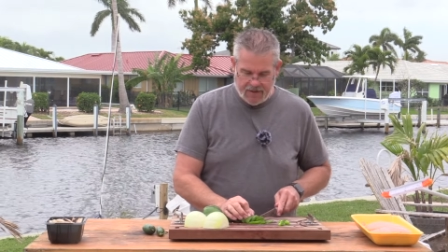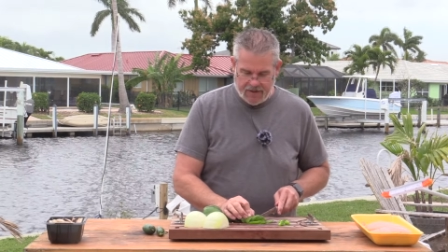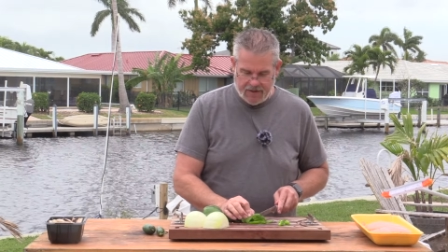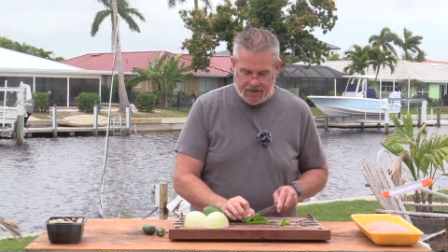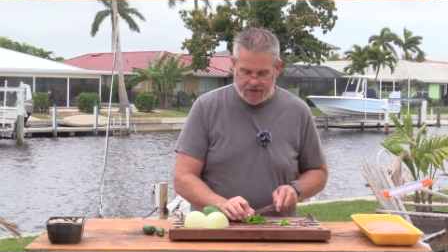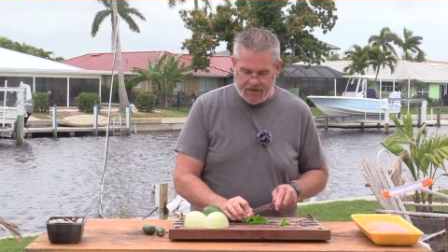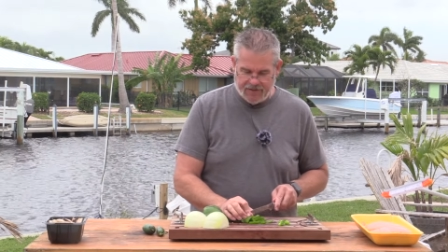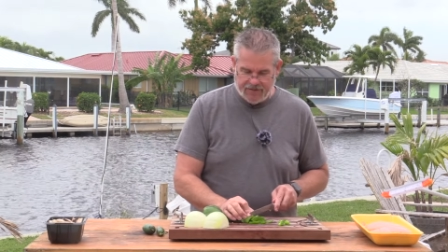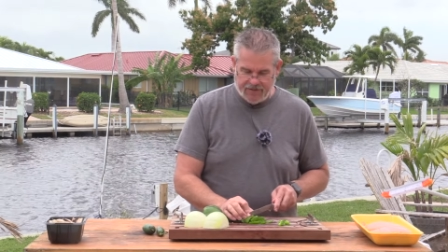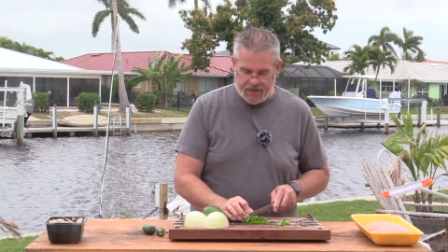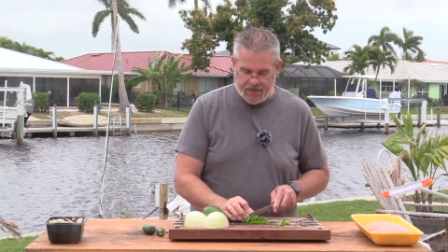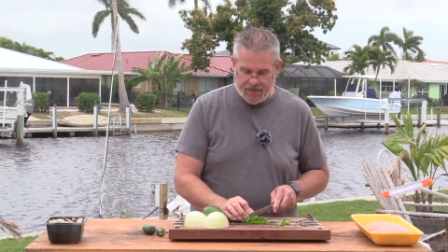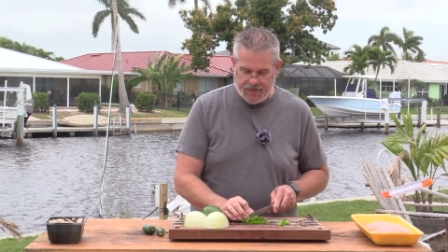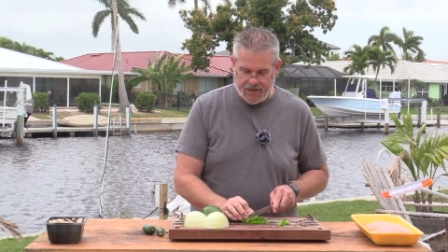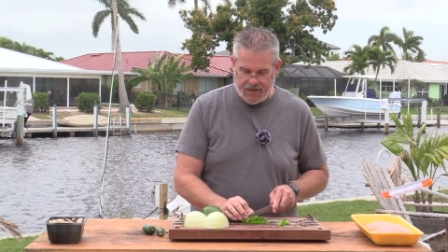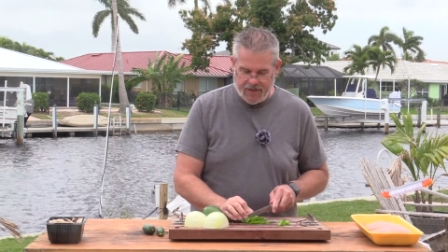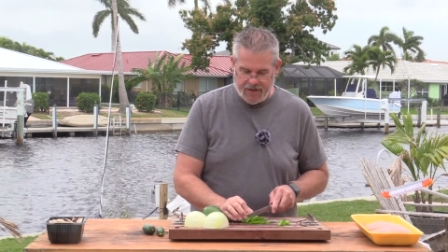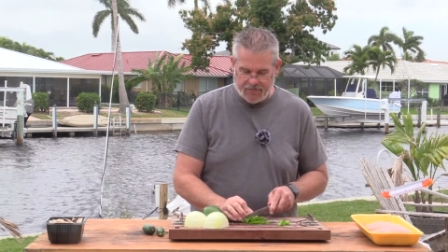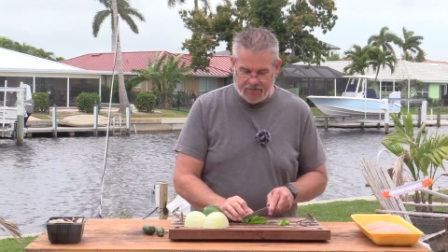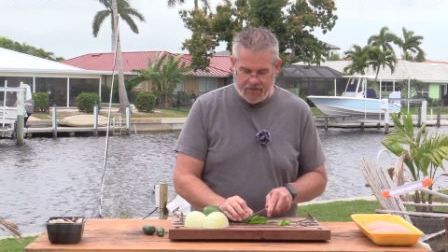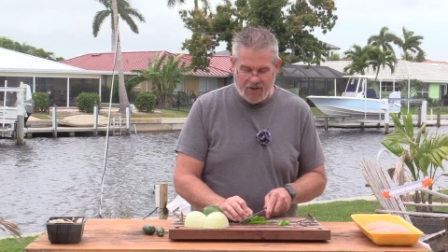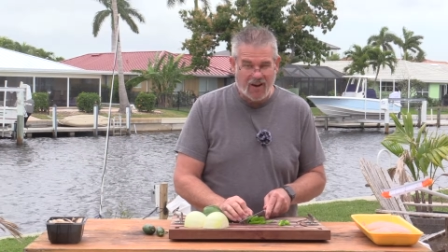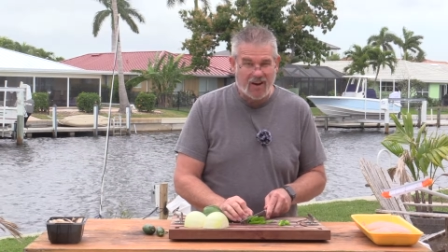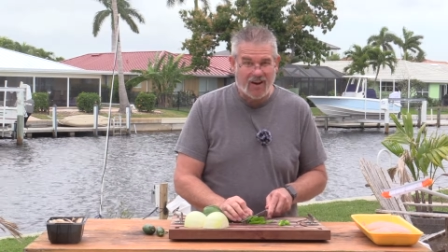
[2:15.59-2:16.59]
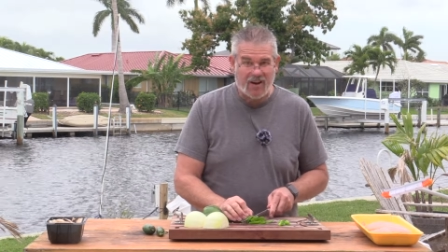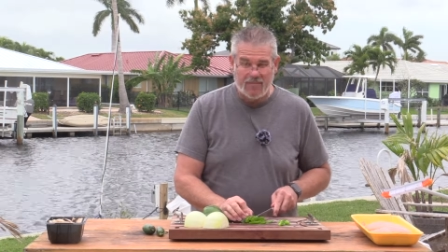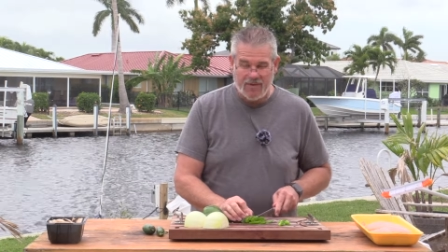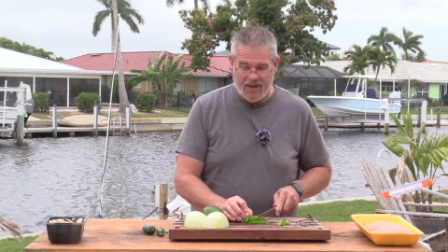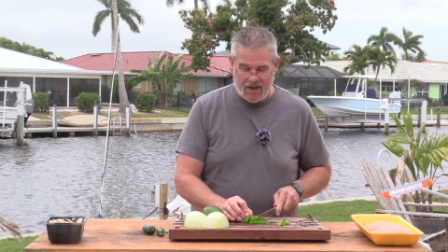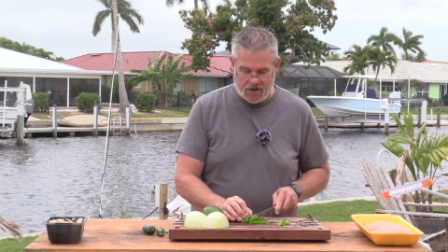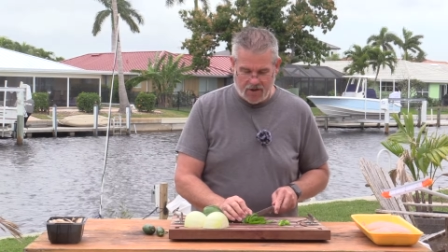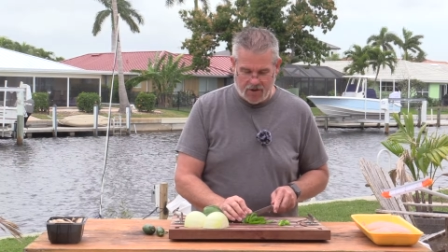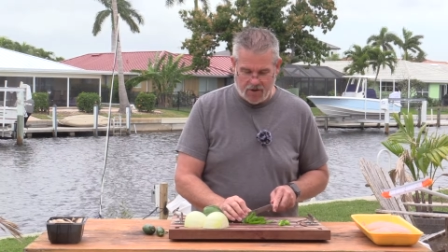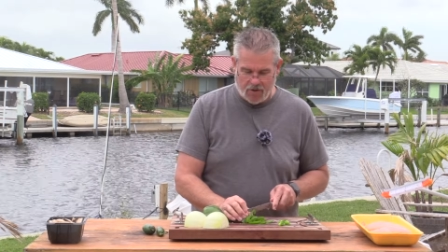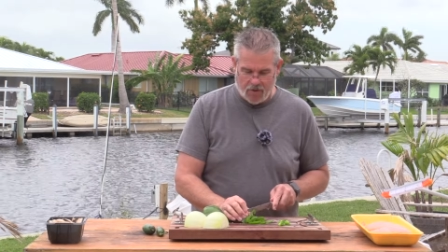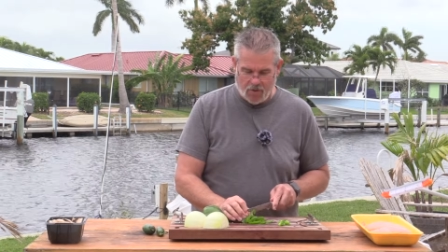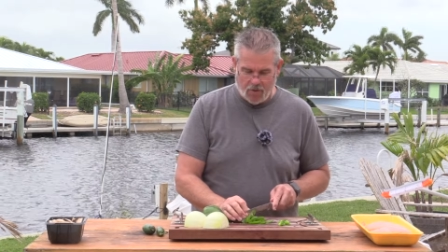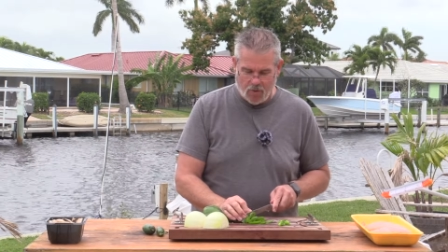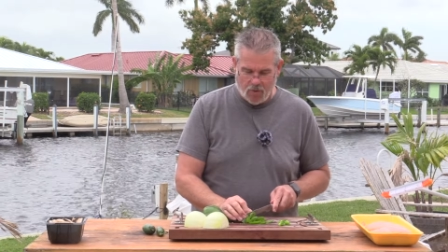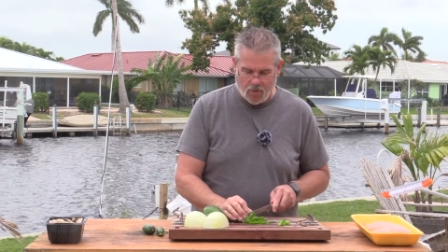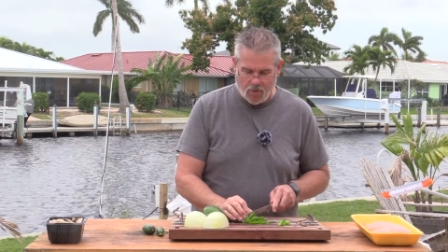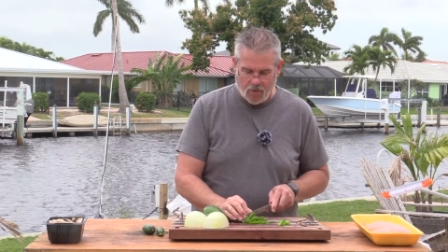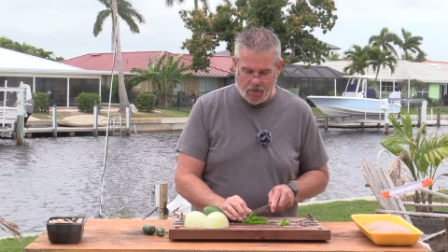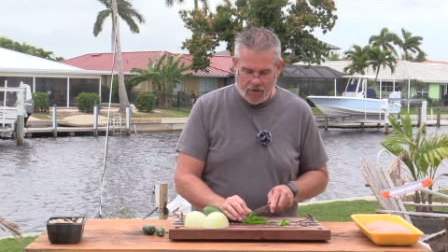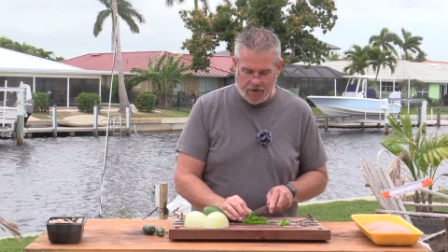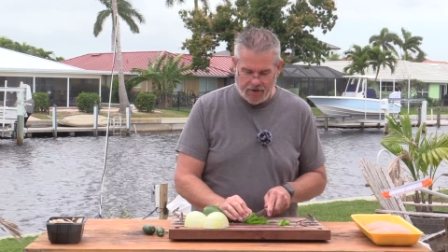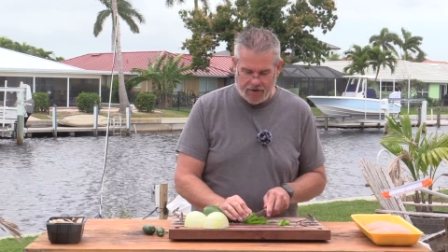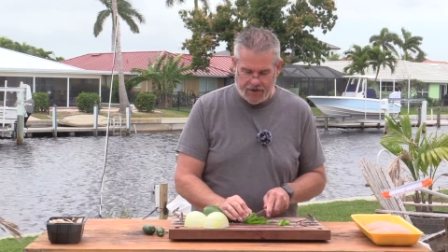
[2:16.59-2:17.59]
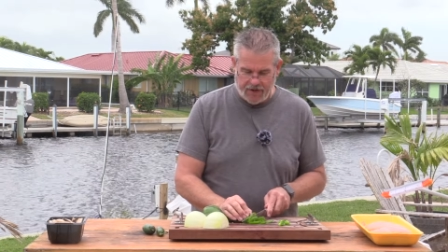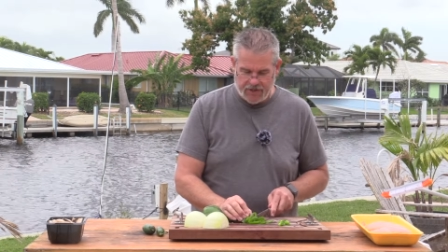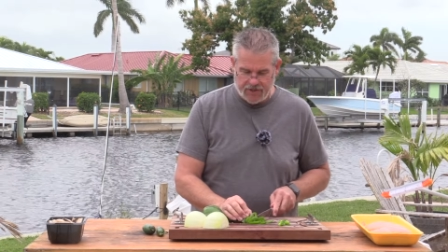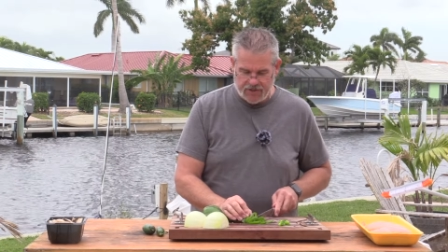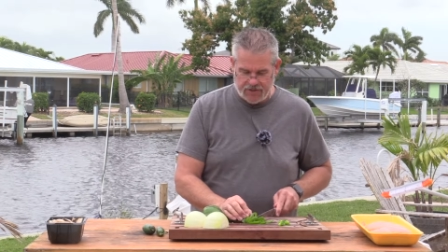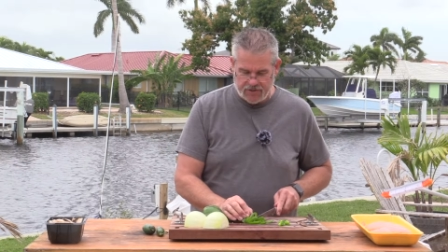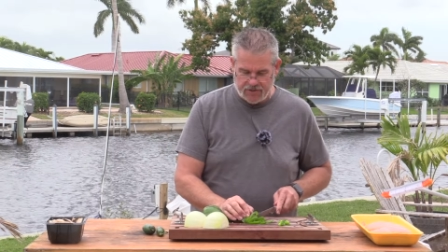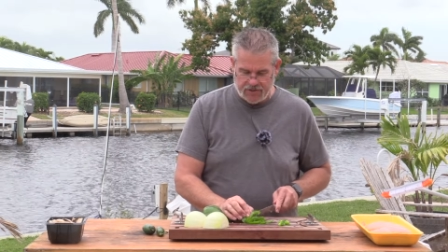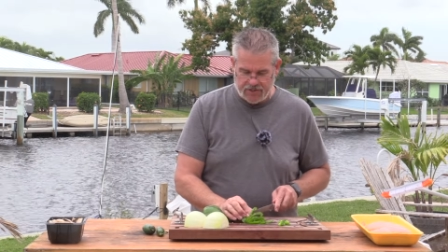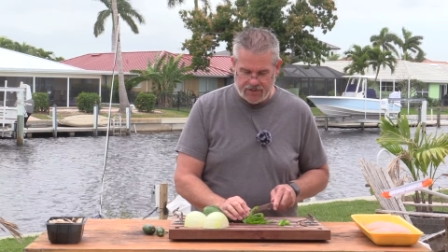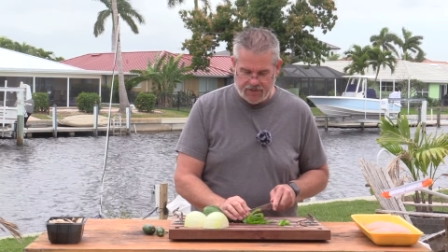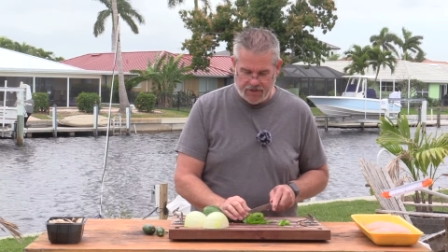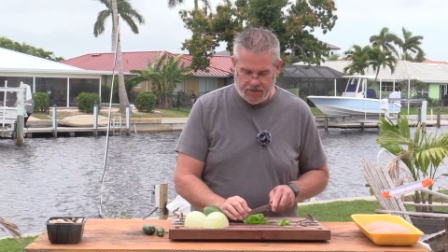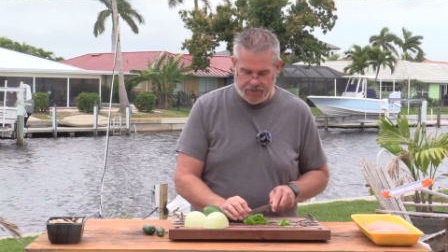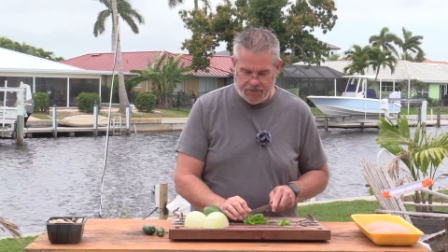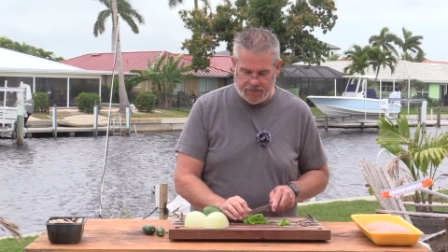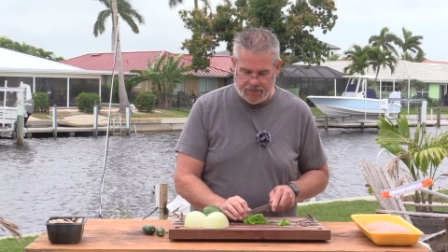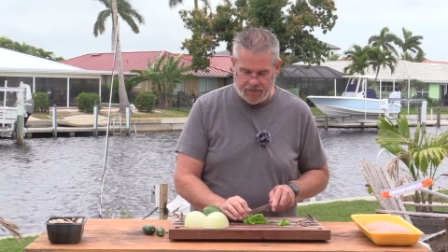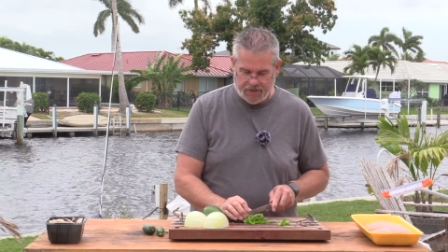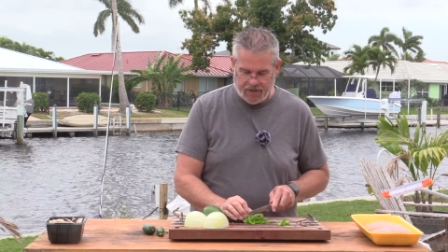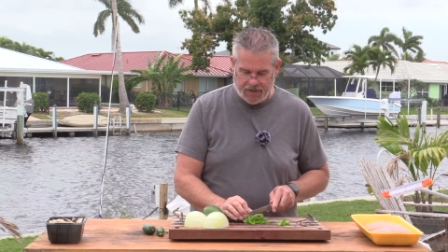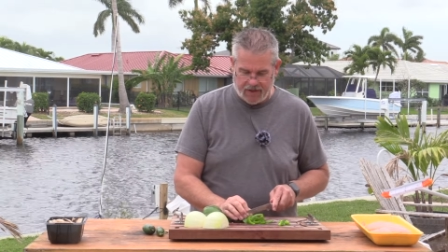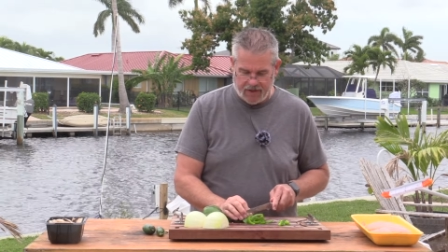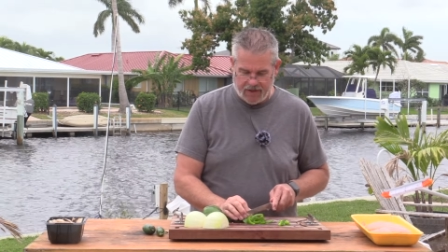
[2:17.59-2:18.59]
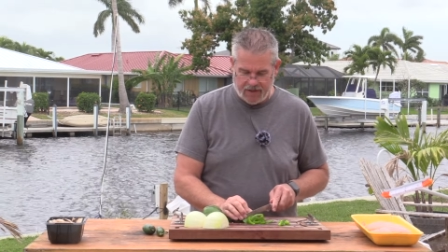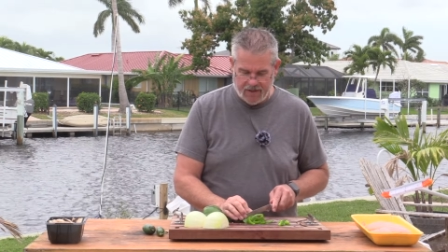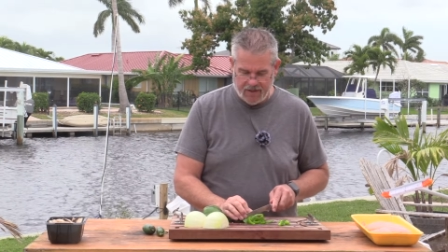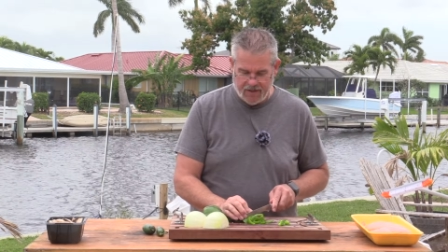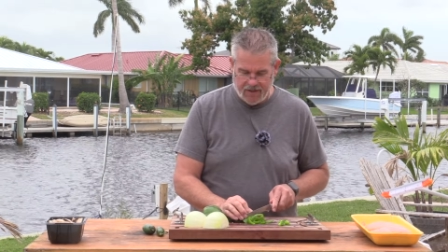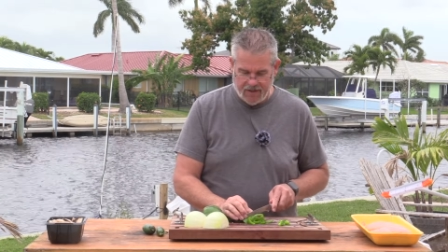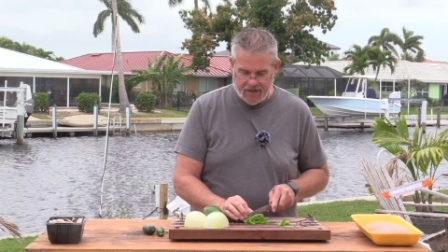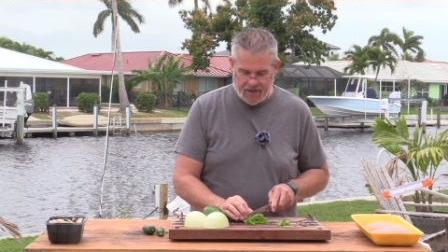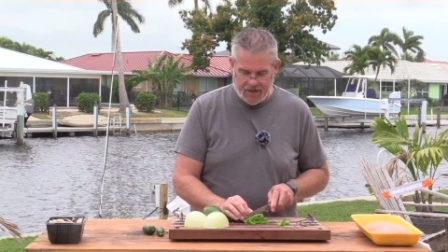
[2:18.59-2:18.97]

And I say thin, I'm talking about a quarter inch or so thick.